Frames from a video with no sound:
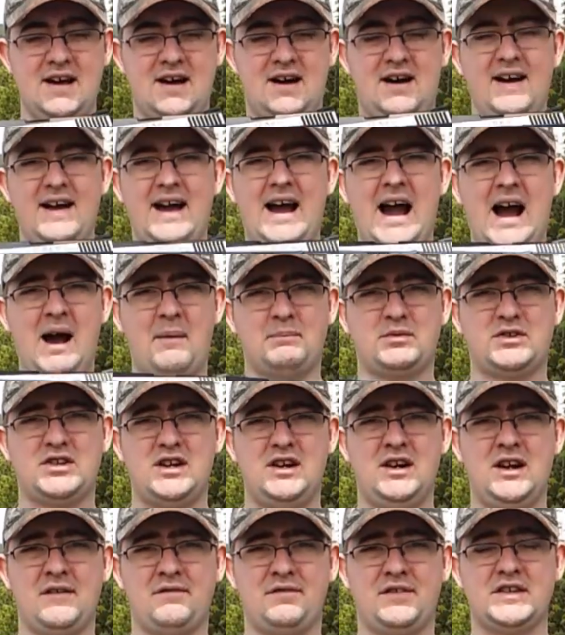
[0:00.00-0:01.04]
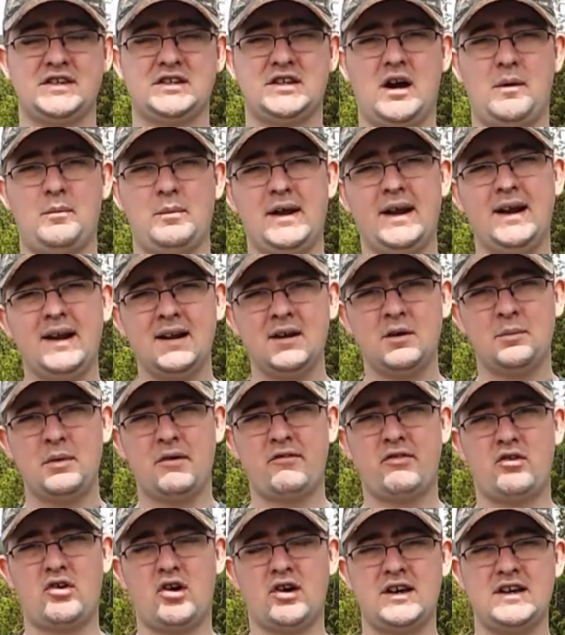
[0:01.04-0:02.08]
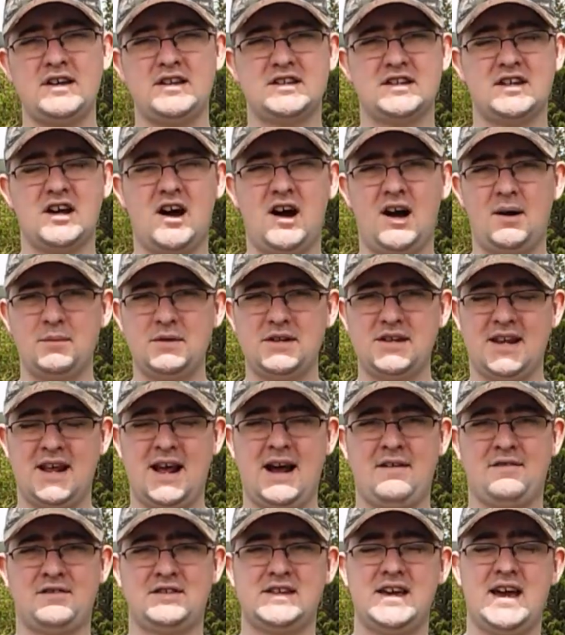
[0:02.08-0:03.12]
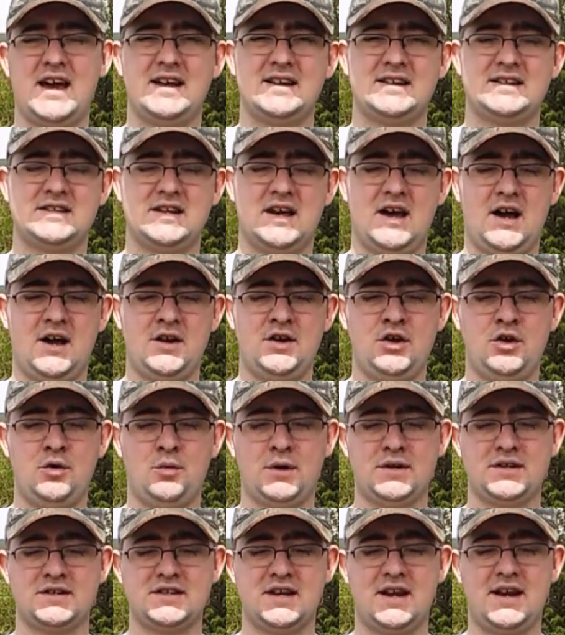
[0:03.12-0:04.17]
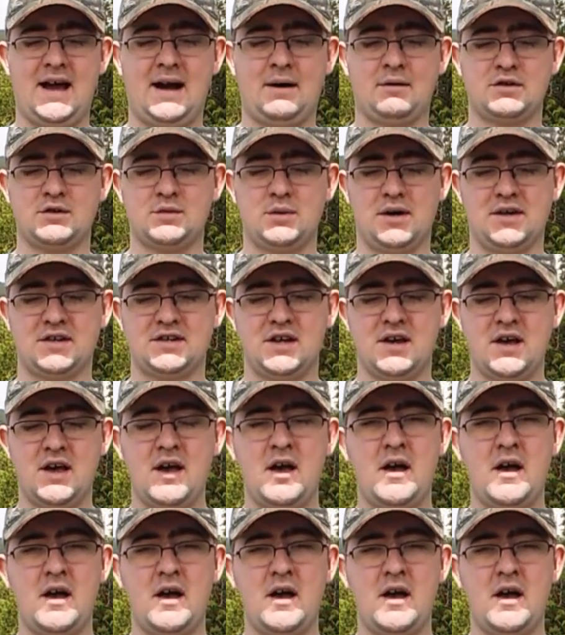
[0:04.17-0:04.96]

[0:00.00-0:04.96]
I absolutely love this gun. We had a little bit of a rocky start and we did have to get a new one sent out to us,